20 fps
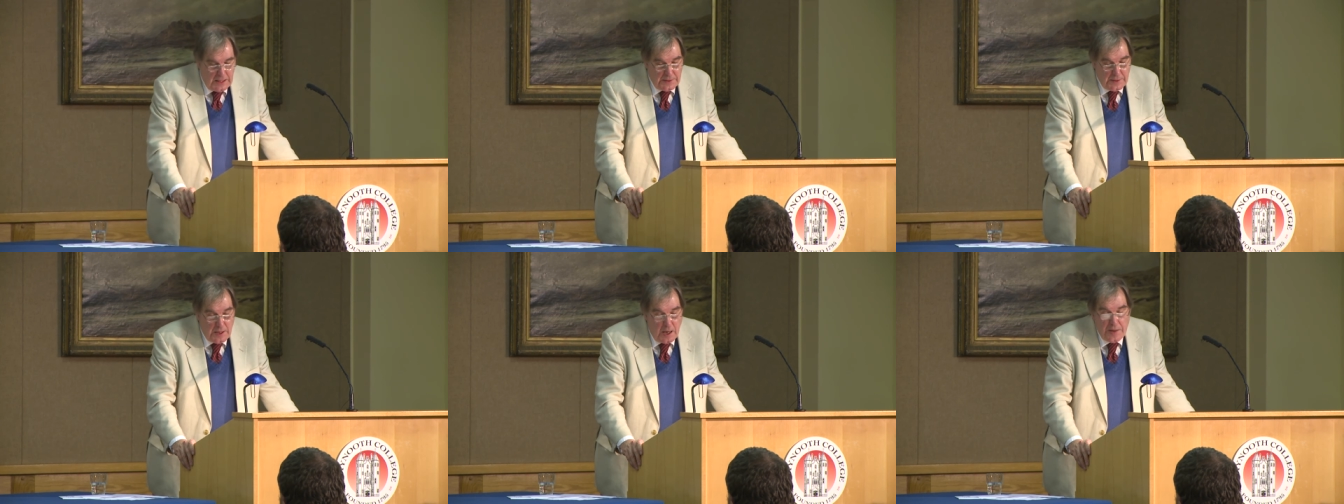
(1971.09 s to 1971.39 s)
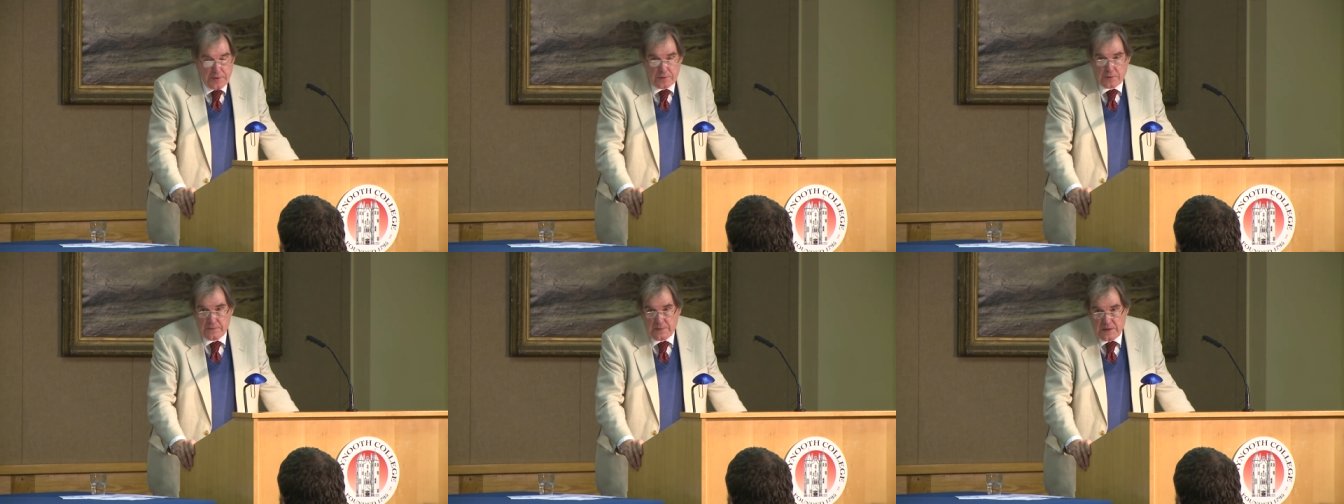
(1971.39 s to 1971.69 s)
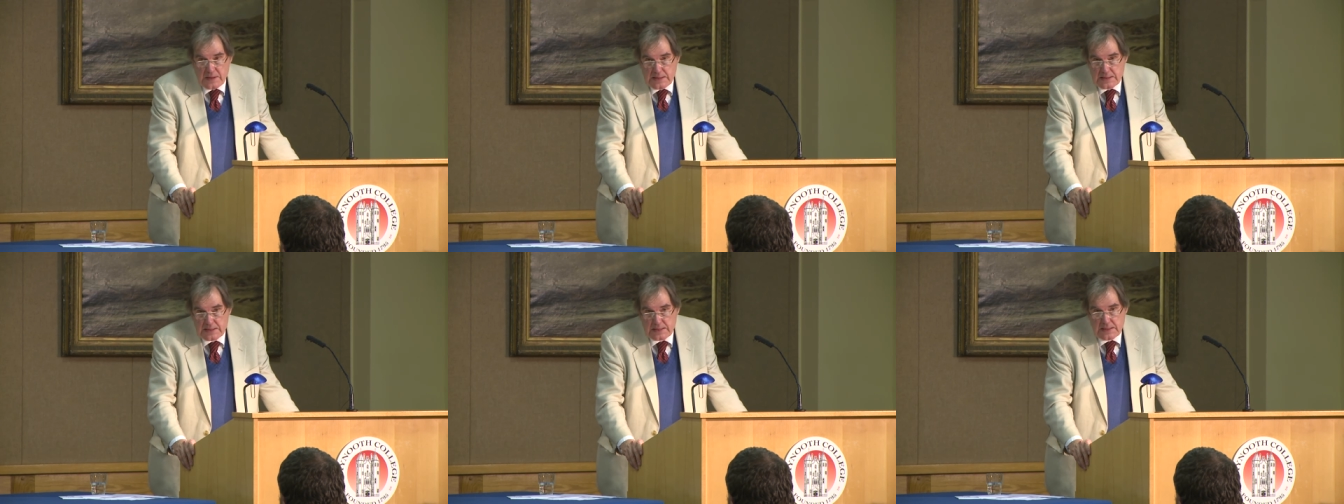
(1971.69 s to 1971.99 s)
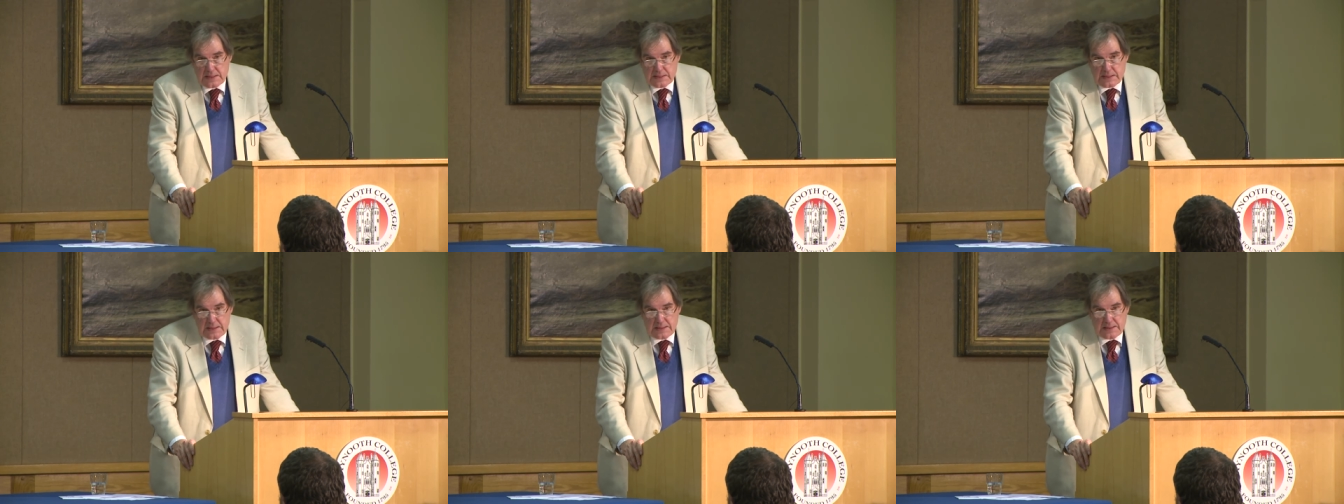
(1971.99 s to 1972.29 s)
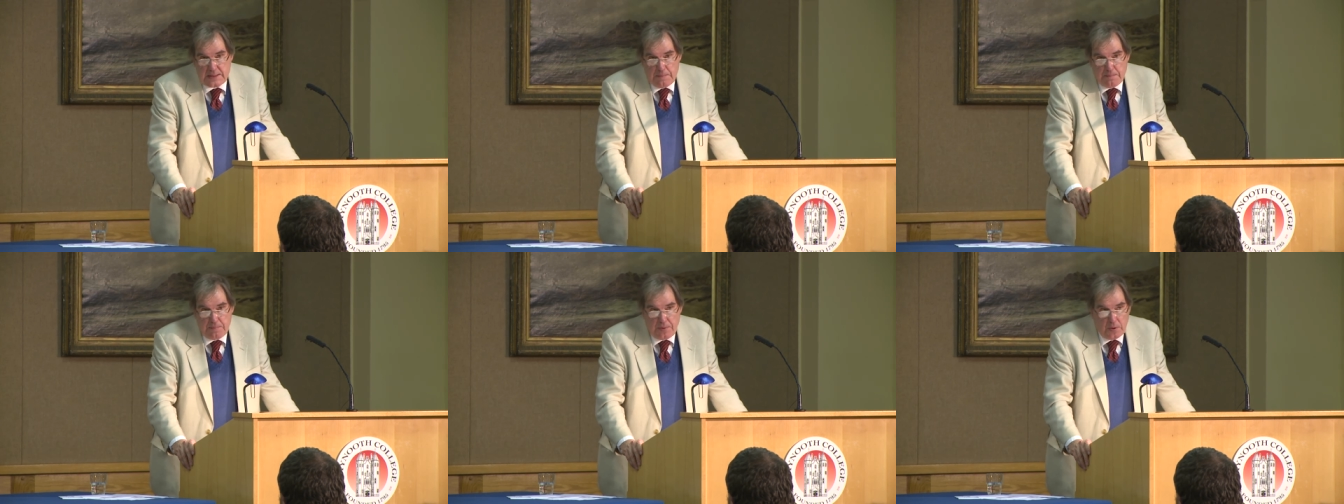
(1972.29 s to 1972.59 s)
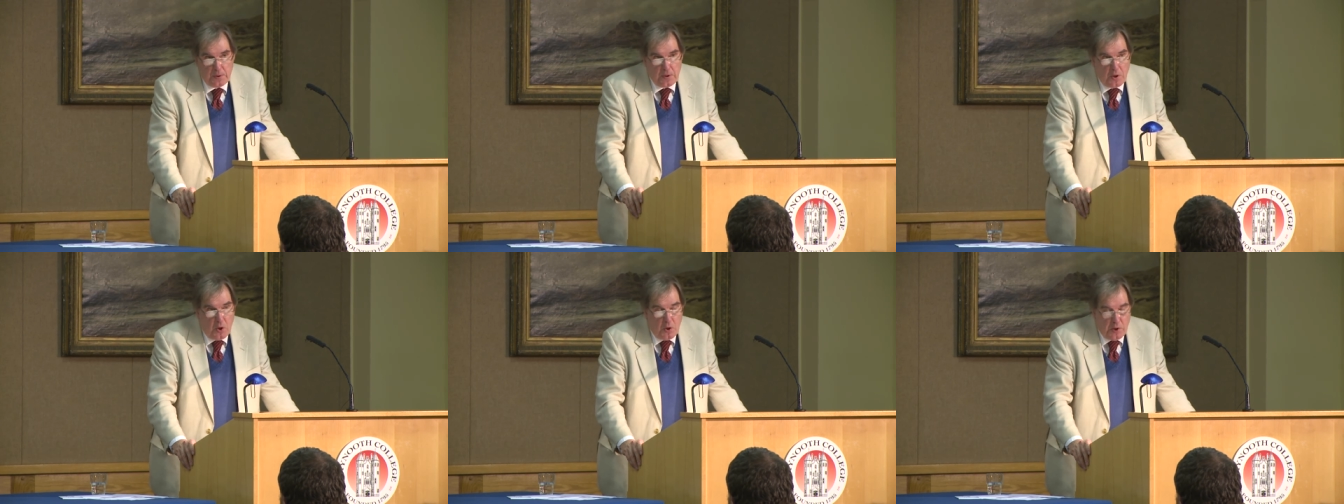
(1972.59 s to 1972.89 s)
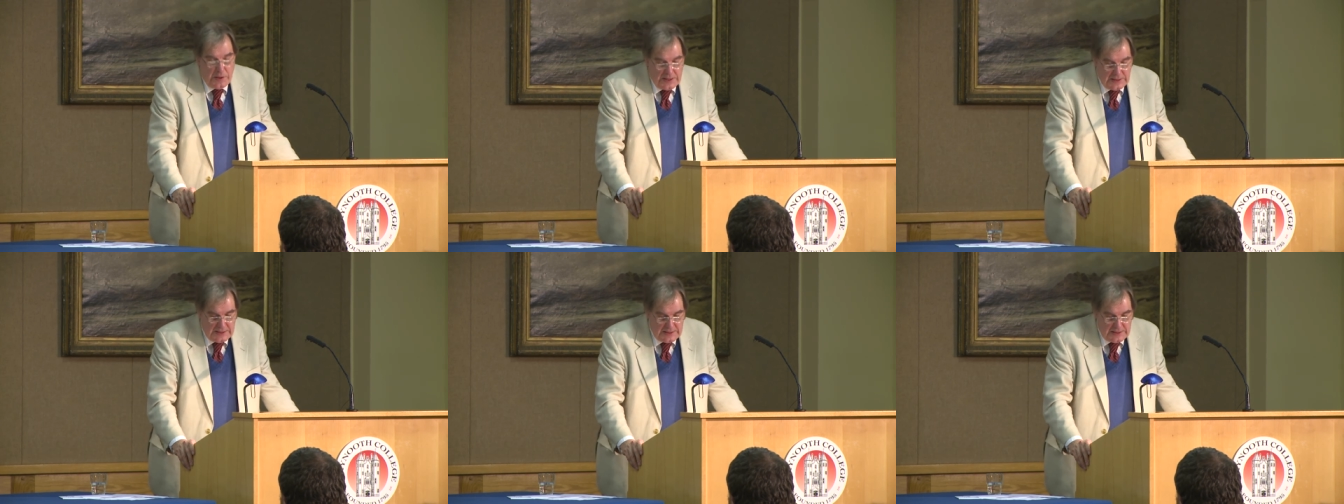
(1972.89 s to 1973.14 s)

Neither of these is a simple or